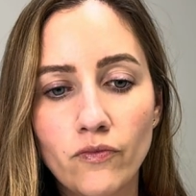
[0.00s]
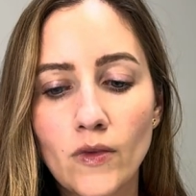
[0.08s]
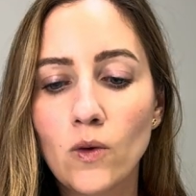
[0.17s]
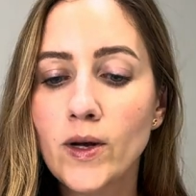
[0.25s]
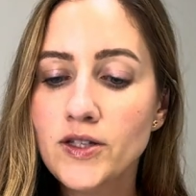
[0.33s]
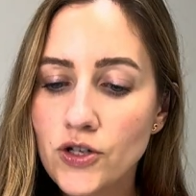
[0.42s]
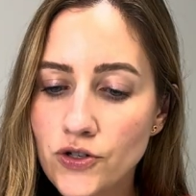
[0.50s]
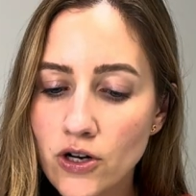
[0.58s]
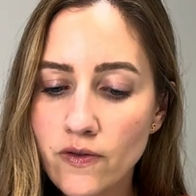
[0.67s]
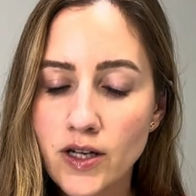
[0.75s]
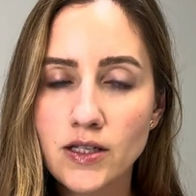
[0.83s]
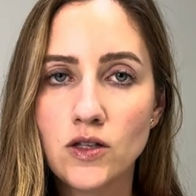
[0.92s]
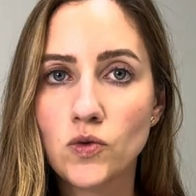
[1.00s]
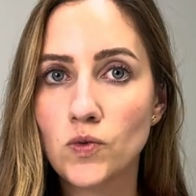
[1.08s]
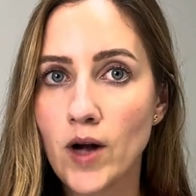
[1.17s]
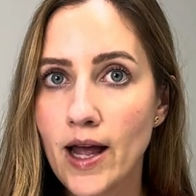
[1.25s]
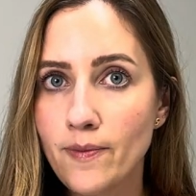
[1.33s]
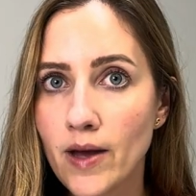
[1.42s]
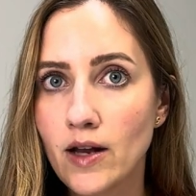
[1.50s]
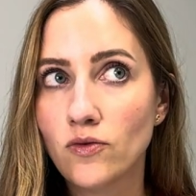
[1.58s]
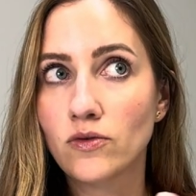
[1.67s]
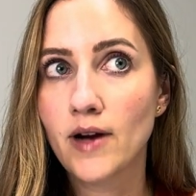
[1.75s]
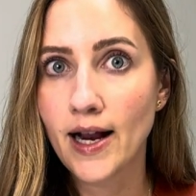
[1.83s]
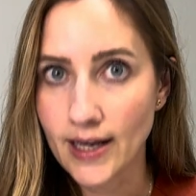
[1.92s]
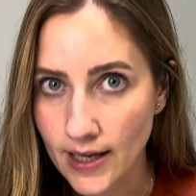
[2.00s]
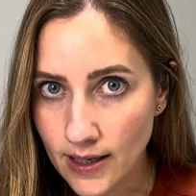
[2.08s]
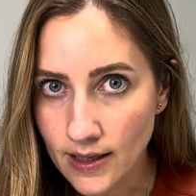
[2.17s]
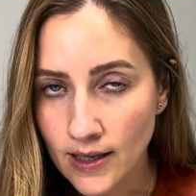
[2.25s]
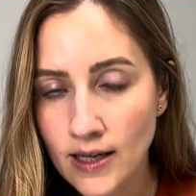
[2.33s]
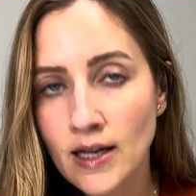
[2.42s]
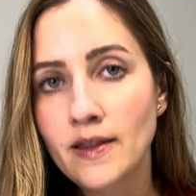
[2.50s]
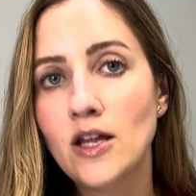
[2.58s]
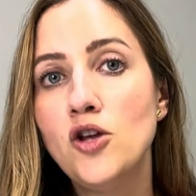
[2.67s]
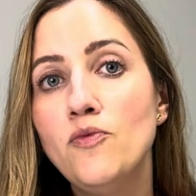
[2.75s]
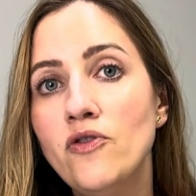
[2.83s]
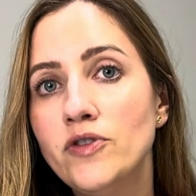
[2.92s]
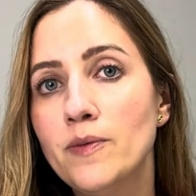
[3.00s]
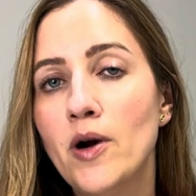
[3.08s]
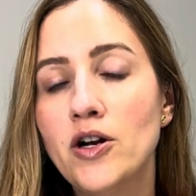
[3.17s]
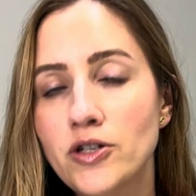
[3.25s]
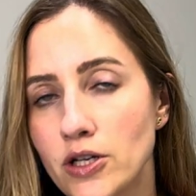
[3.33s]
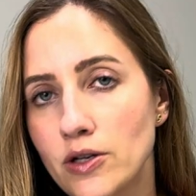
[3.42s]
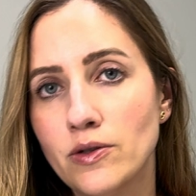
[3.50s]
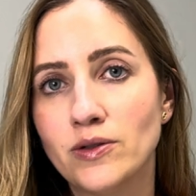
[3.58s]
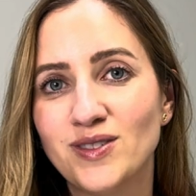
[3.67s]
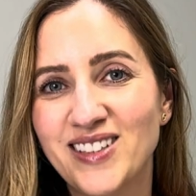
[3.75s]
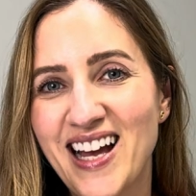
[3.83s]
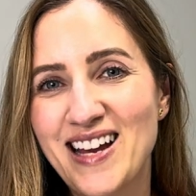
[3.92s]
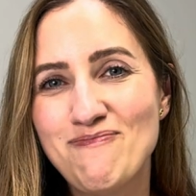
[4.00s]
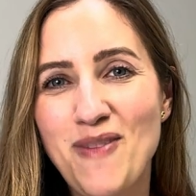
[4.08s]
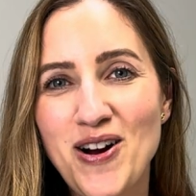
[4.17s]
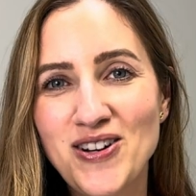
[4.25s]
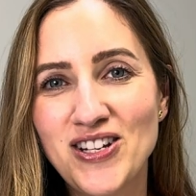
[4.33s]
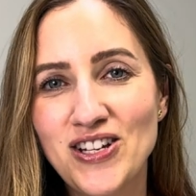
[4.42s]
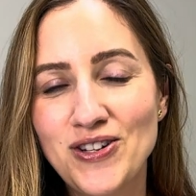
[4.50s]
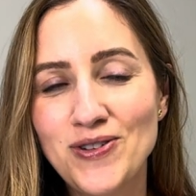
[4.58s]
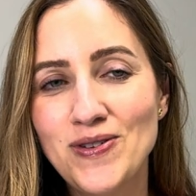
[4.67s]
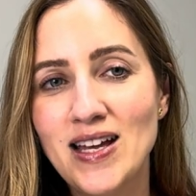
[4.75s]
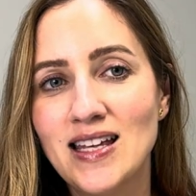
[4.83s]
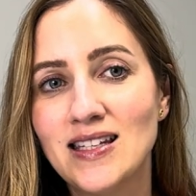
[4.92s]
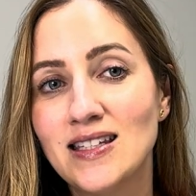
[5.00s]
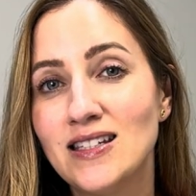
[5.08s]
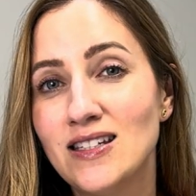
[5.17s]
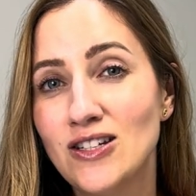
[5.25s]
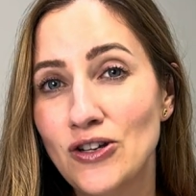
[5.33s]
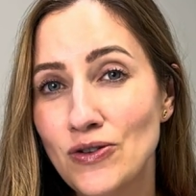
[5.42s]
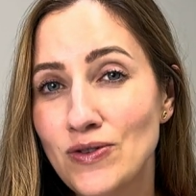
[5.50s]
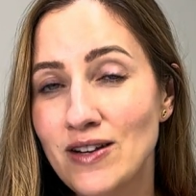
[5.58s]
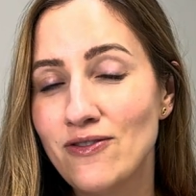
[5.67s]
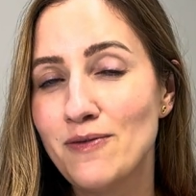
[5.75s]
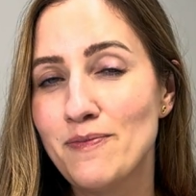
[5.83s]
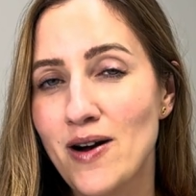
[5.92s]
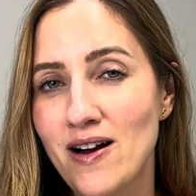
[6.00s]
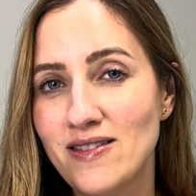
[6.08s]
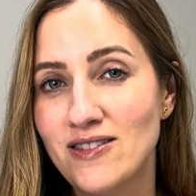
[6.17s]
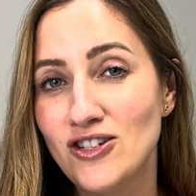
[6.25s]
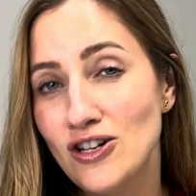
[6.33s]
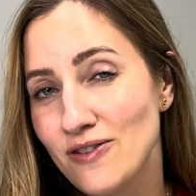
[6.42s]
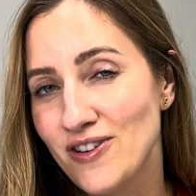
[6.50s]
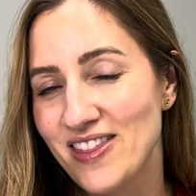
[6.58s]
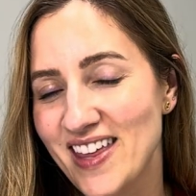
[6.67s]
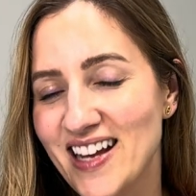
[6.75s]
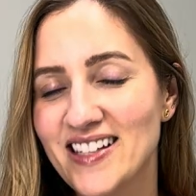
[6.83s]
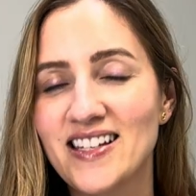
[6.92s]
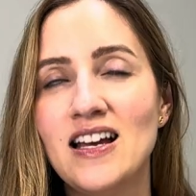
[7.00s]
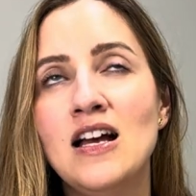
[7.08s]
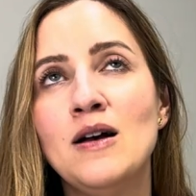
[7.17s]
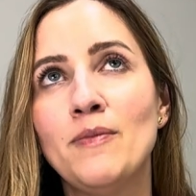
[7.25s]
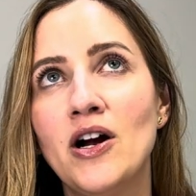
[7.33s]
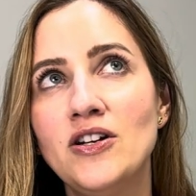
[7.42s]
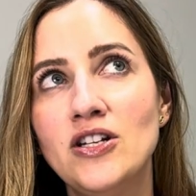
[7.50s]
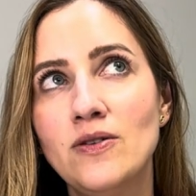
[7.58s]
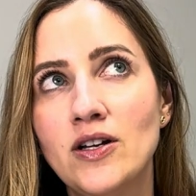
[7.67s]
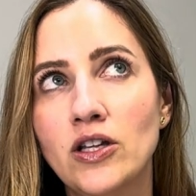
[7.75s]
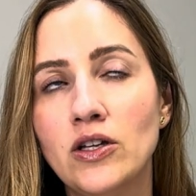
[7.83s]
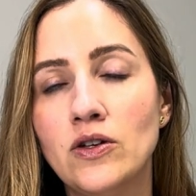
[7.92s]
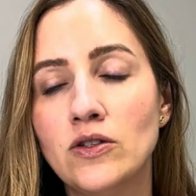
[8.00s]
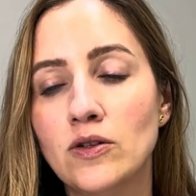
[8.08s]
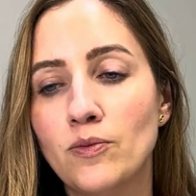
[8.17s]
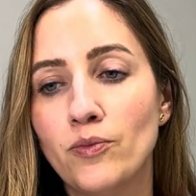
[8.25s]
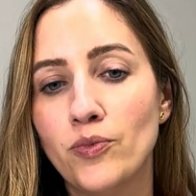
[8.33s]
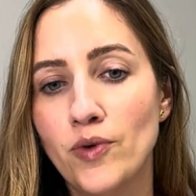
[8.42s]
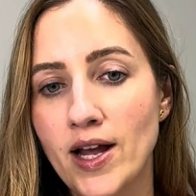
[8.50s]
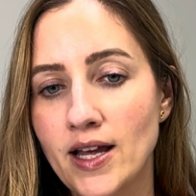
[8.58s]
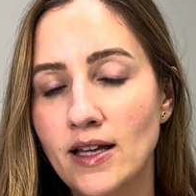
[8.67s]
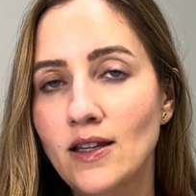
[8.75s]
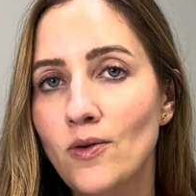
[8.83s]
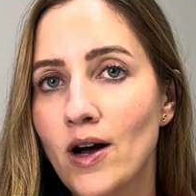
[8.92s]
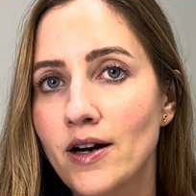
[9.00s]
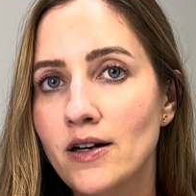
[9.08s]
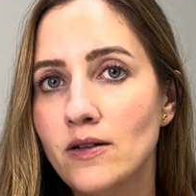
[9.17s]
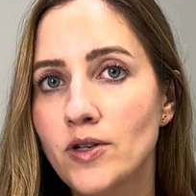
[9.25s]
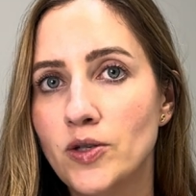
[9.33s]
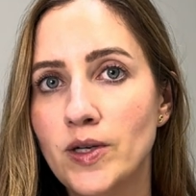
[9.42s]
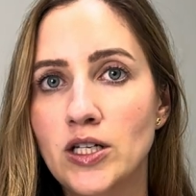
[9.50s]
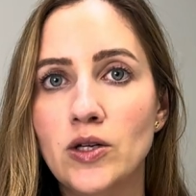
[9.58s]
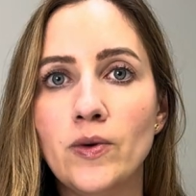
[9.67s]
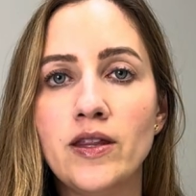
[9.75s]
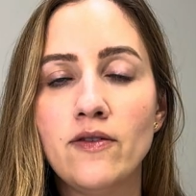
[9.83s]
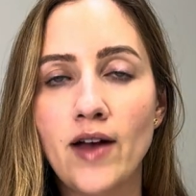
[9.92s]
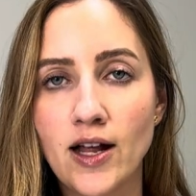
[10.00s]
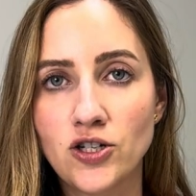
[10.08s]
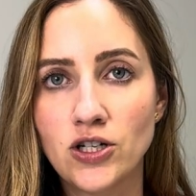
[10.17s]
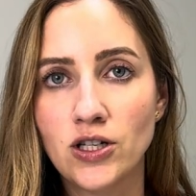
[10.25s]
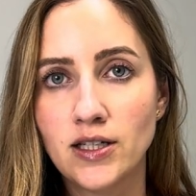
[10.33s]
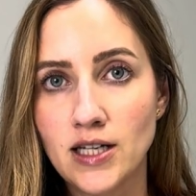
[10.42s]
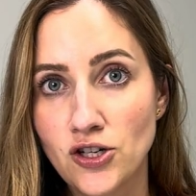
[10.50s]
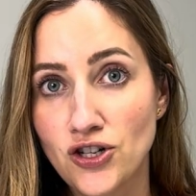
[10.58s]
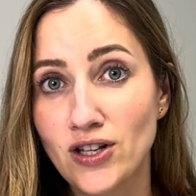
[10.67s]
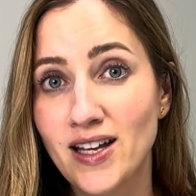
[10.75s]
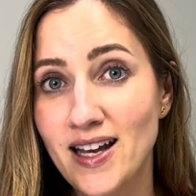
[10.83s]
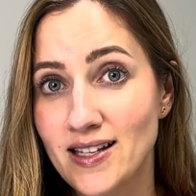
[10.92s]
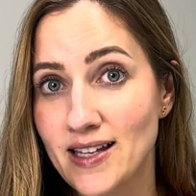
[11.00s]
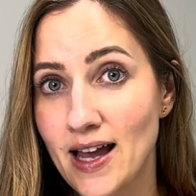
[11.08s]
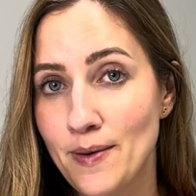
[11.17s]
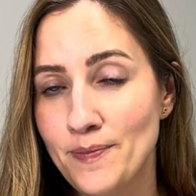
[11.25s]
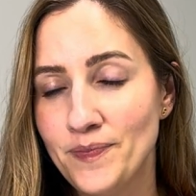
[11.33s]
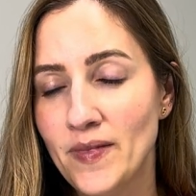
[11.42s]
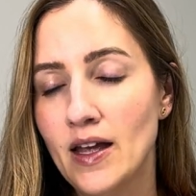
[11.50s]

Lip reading: Once your cervix is ripe and ready, then you move to part 2. And part 2 is two different things. Part 2 includes breaking the water, which we do with a vaginal digital exam.